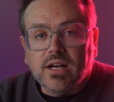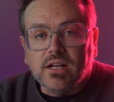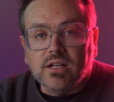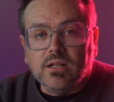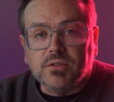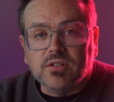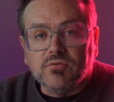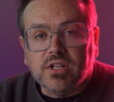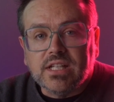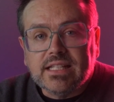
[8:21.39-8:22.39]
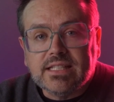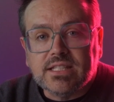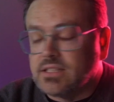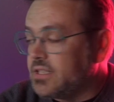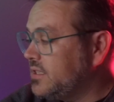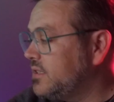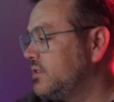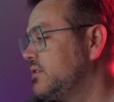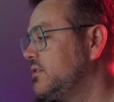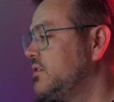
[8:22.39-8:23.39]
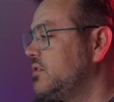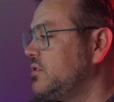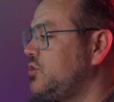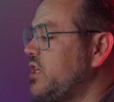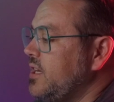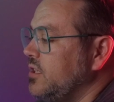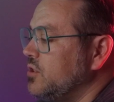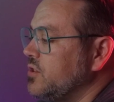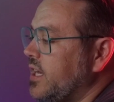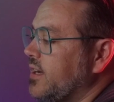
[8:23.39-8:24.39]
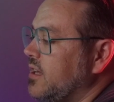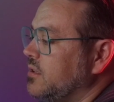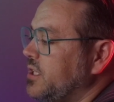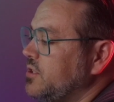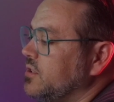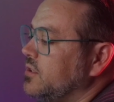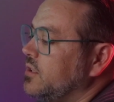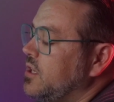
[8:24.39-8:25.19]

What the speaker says: can very easily change that collimation.